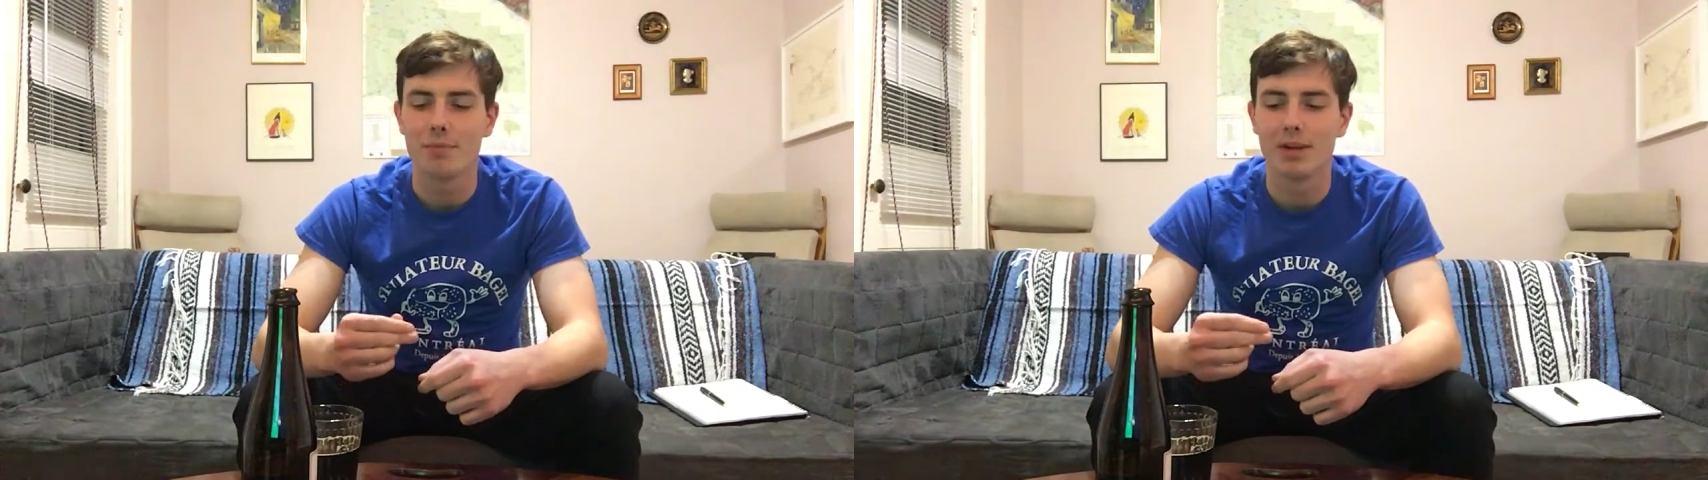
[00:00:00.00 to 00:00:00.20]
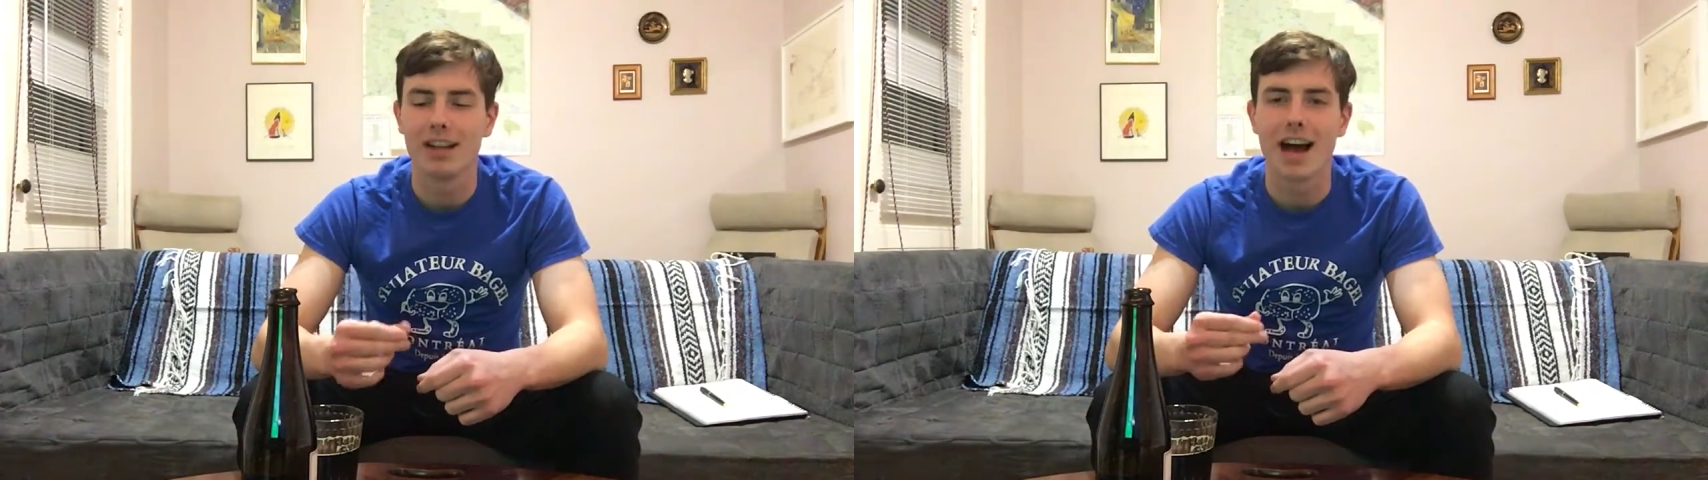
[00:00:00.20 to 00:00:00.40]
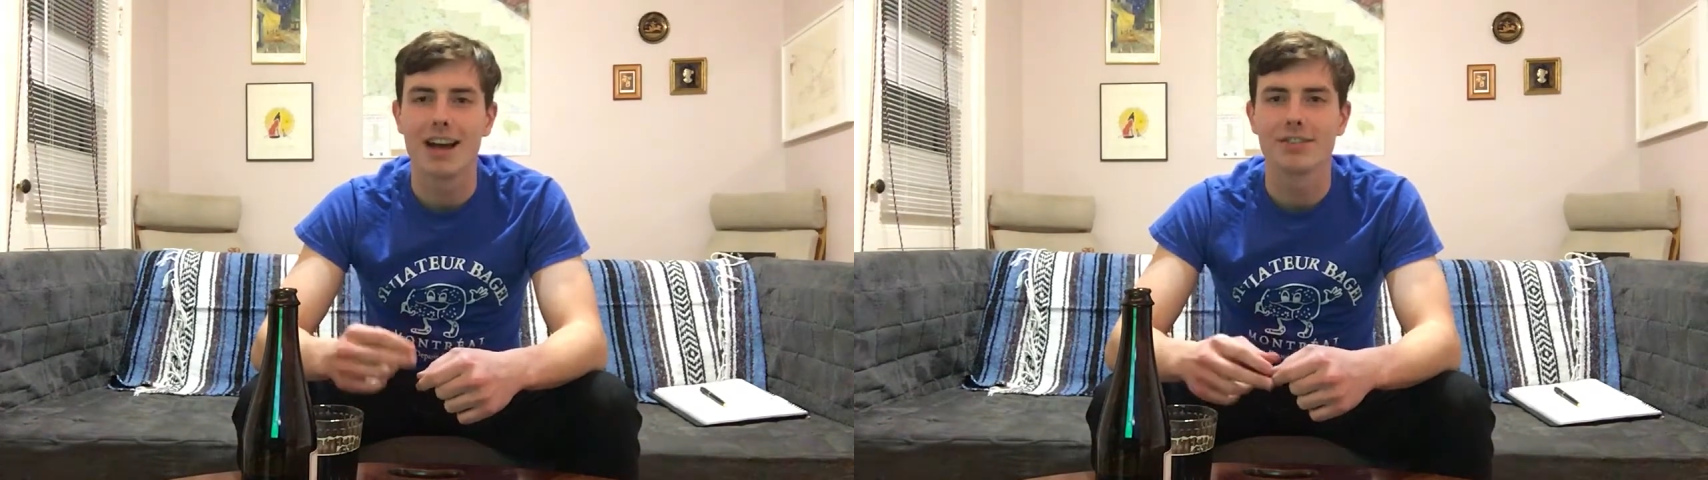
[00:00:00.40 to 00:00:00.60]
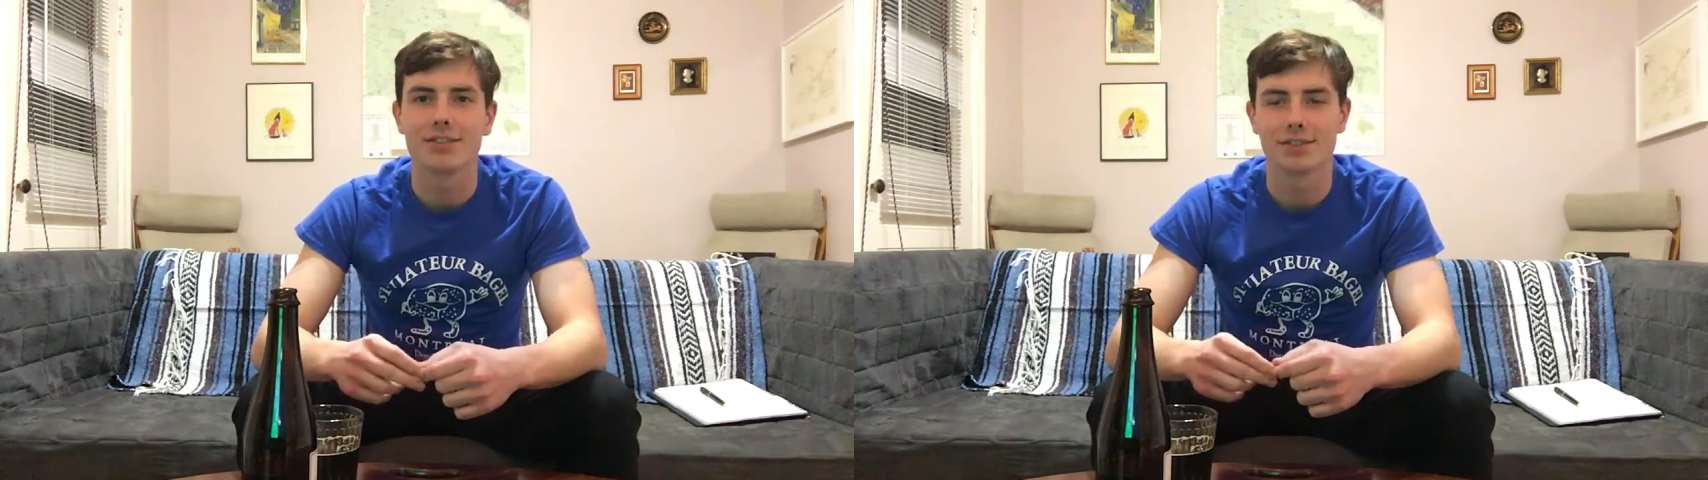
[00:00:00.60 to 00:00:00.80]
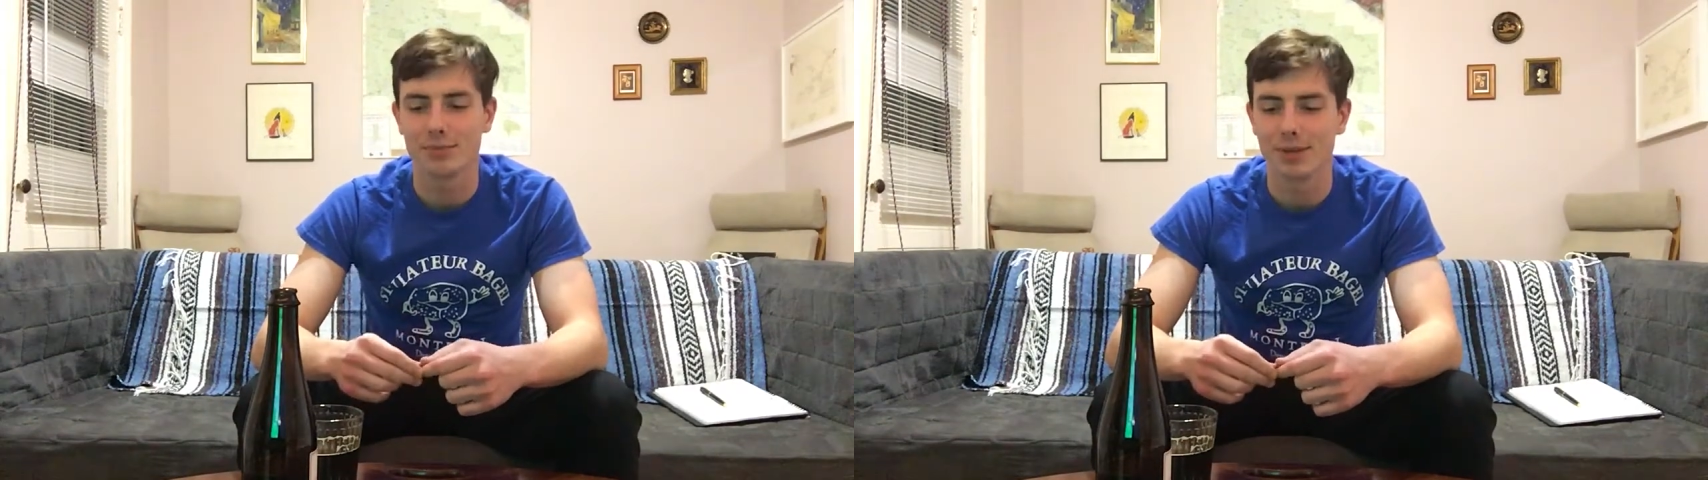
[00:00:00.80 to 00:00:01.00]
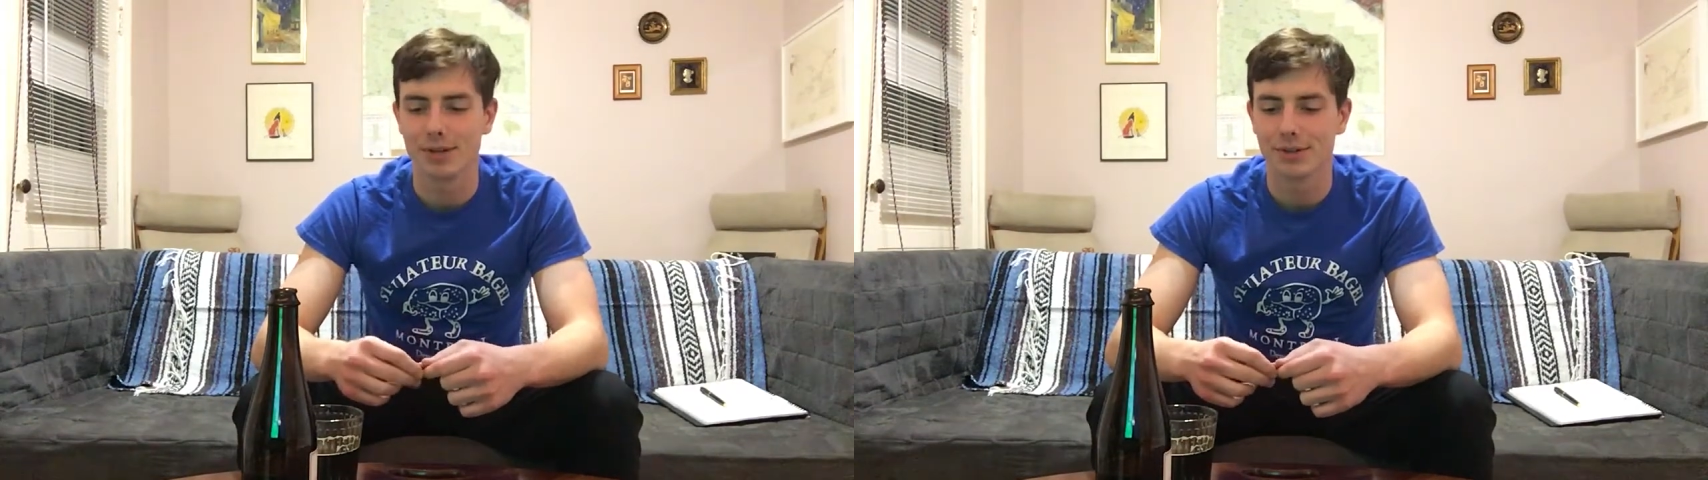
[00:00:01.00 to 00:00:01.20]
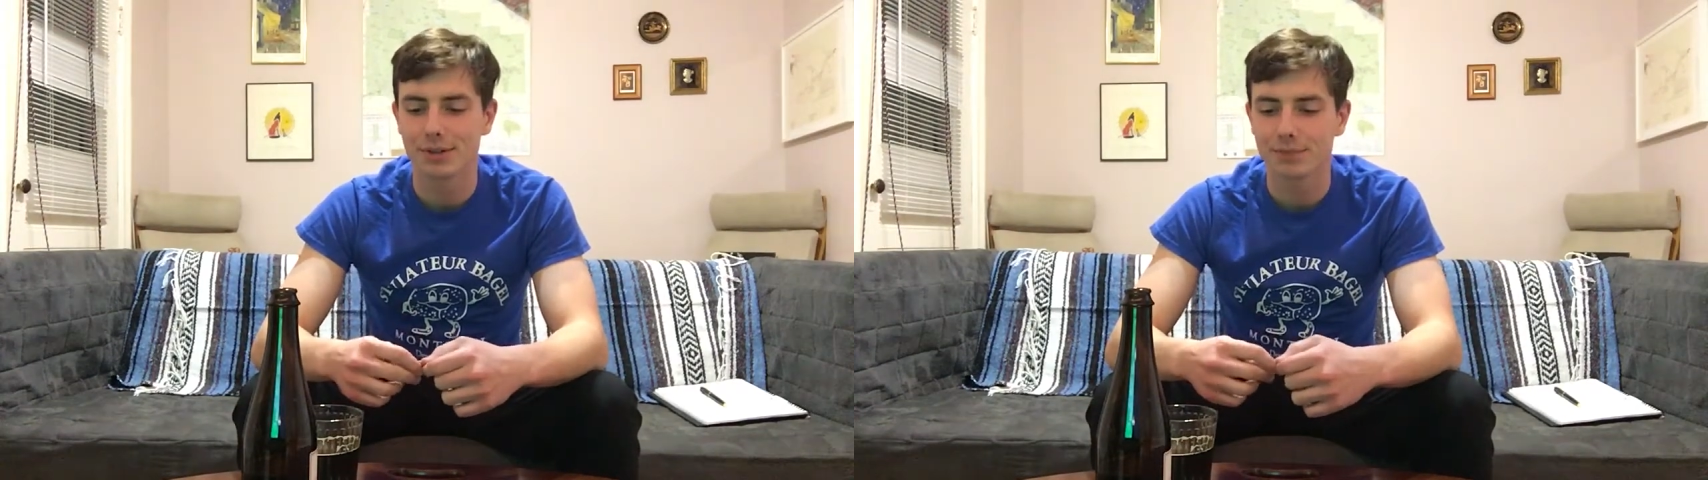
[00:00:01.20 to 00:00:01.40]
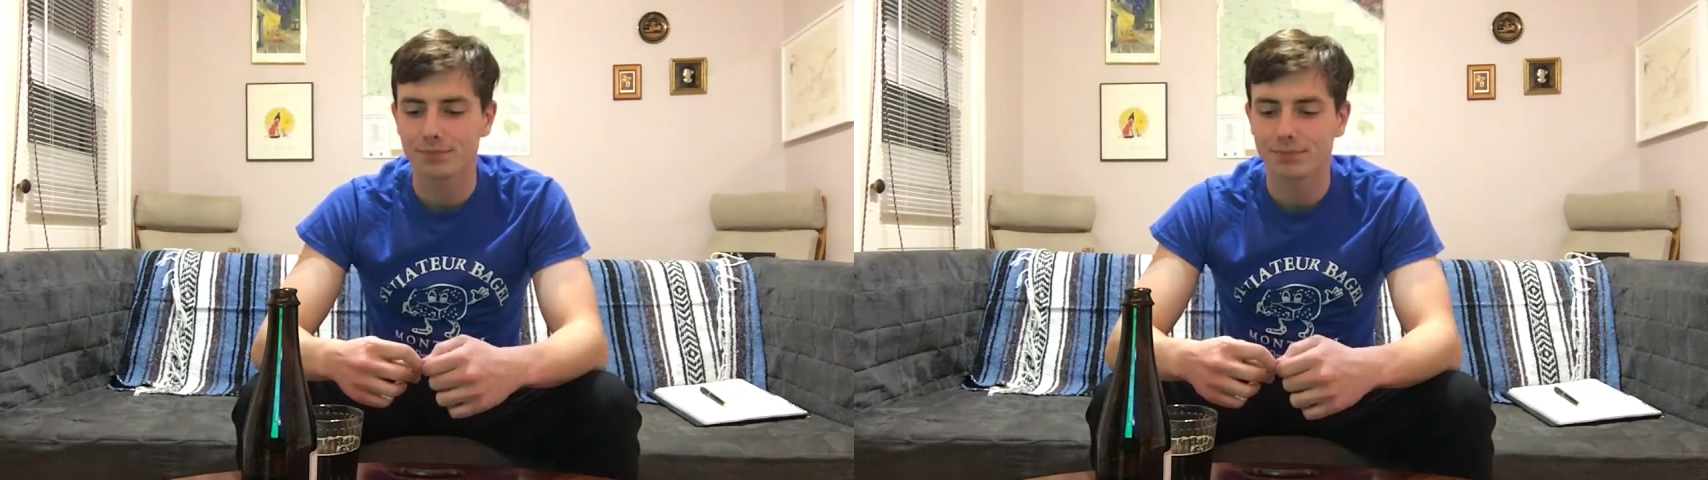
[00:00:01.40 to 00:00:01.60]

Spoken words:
molassesy beers.